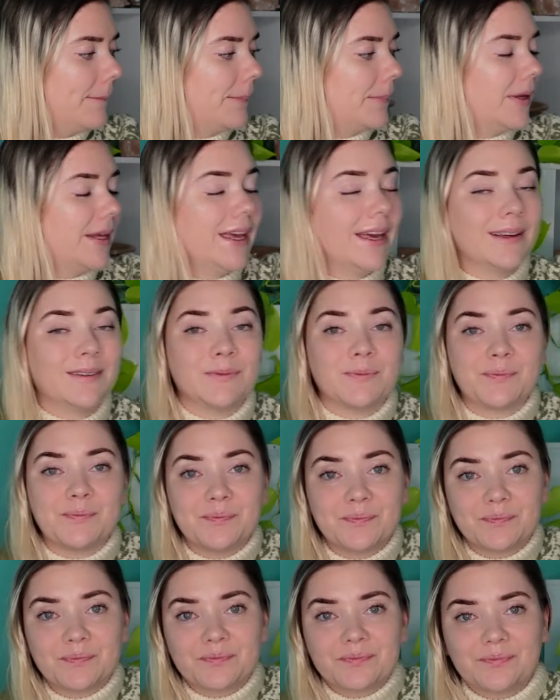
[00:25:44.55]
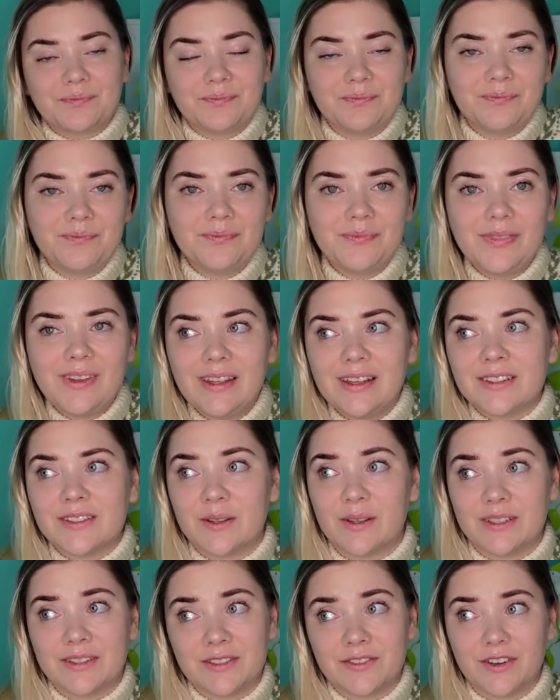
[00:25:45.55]
But yeah, so
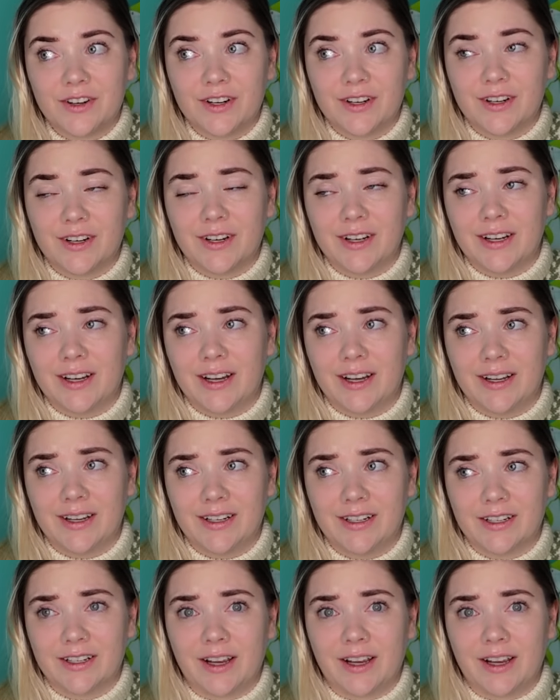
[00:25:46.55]
that's her, uh,